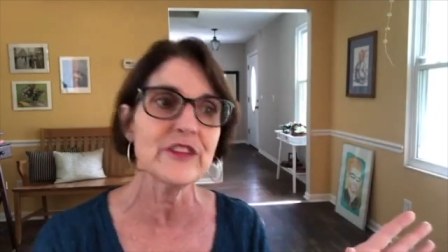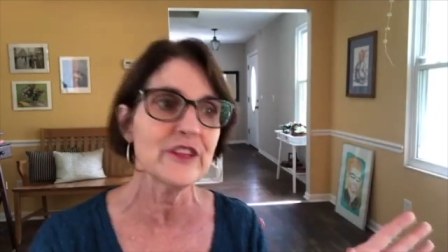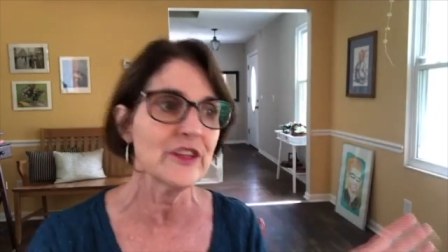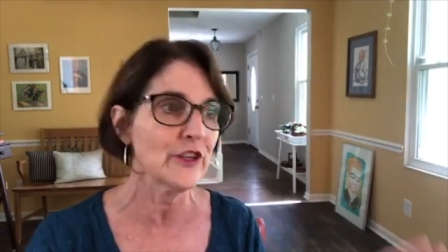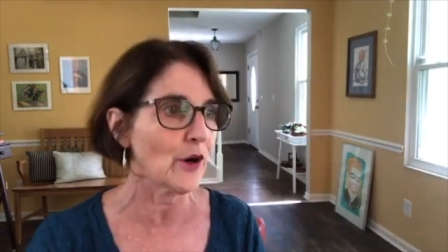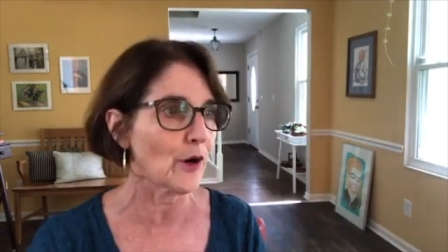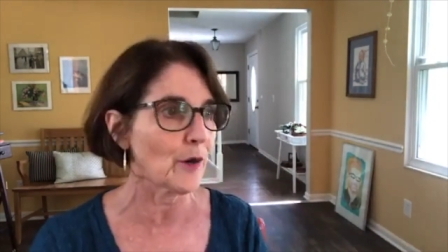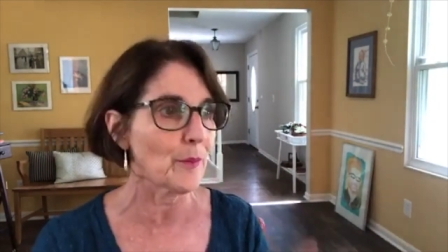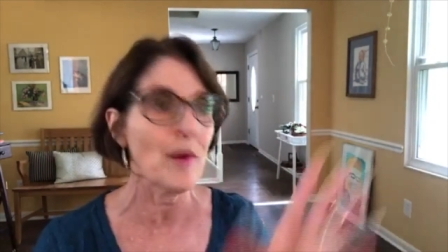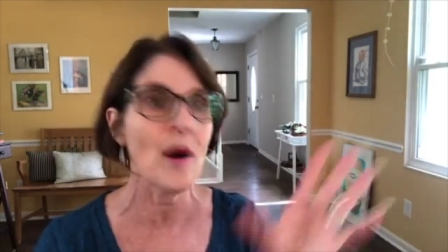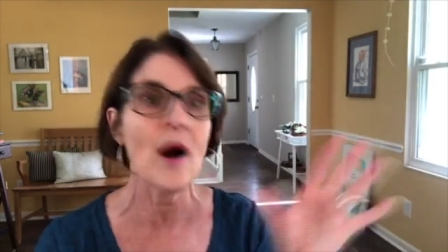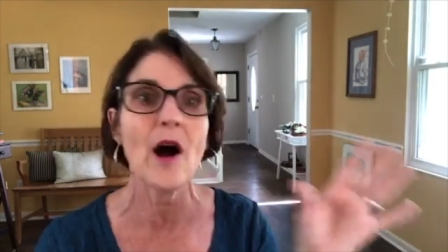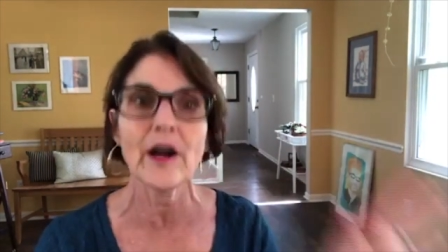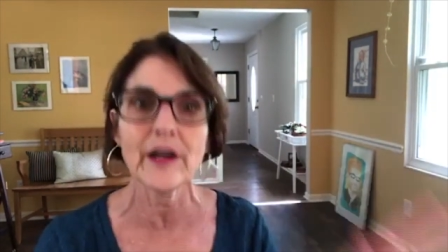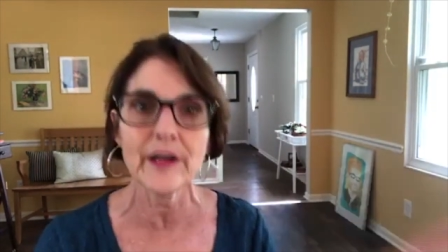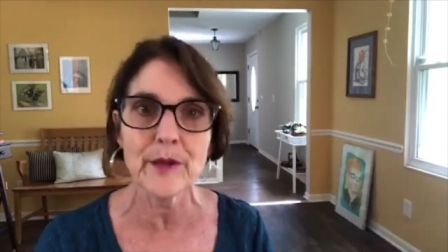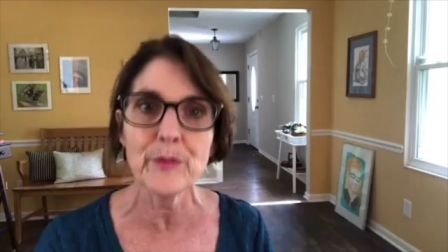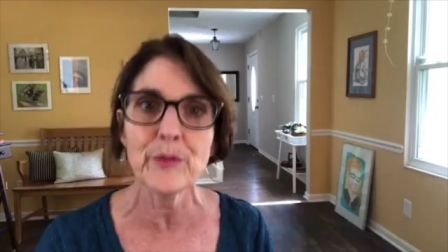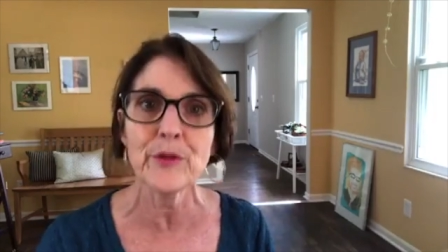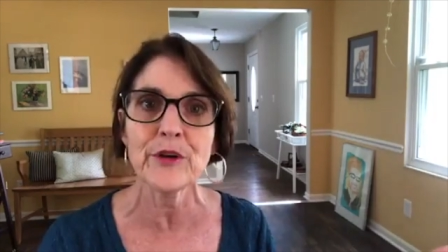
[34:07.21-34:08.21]
you know, our
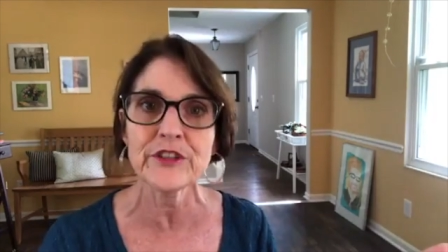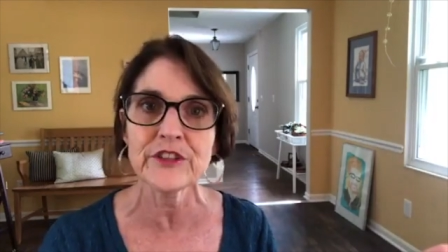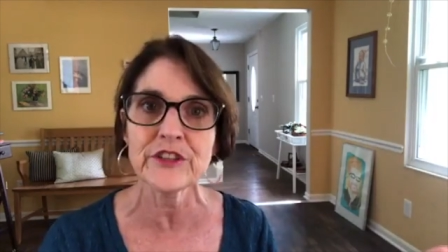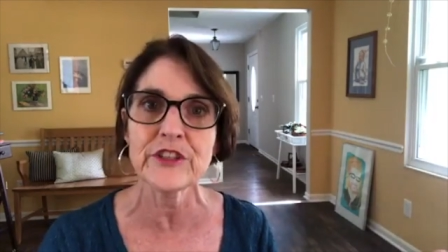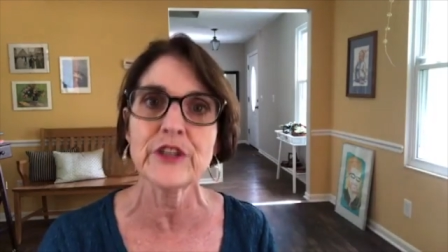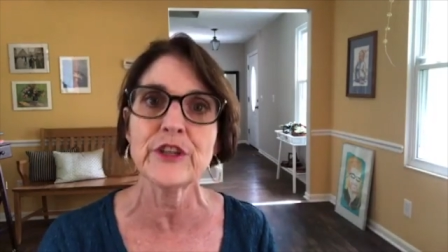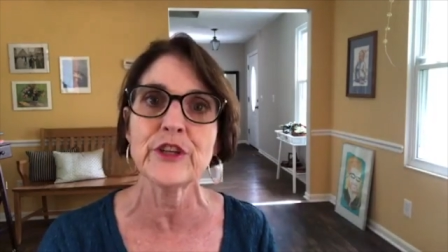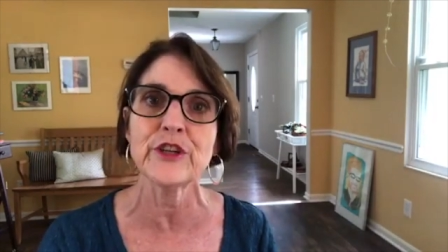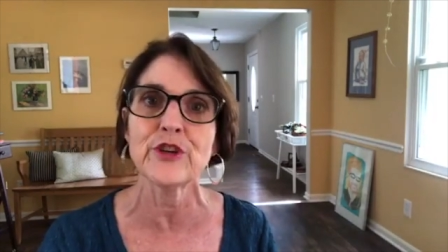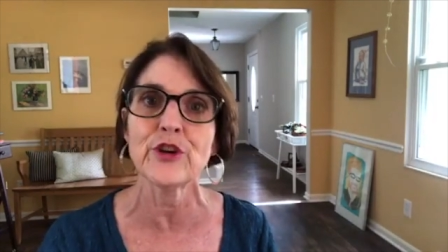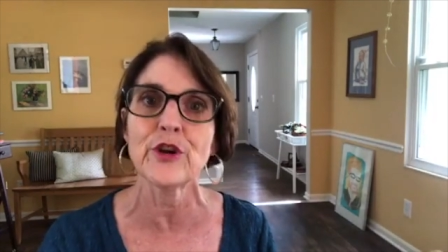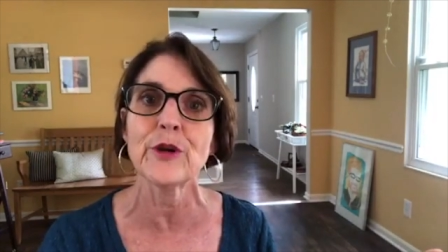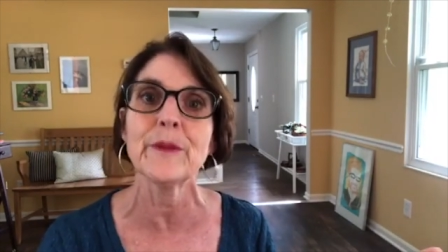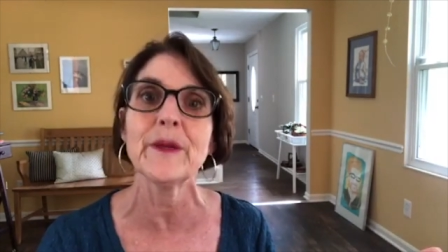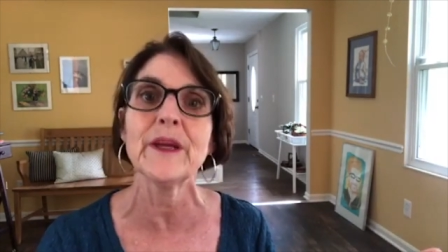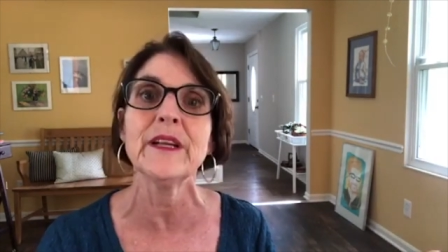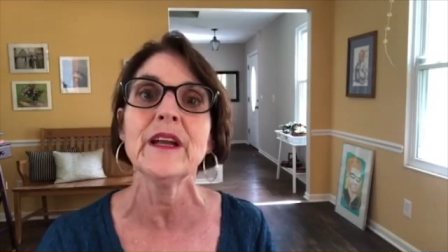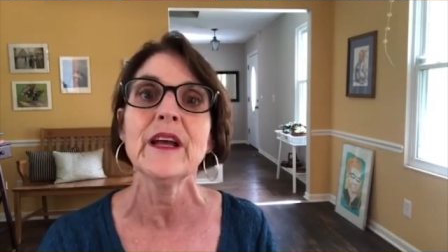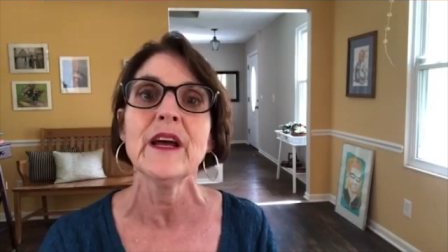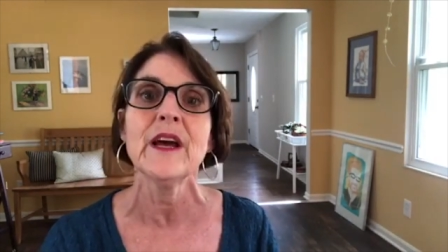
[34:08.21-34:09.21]
pocketbooks to
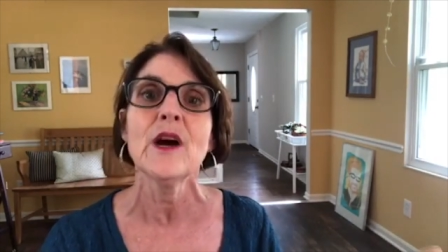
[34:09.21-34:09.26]
determine,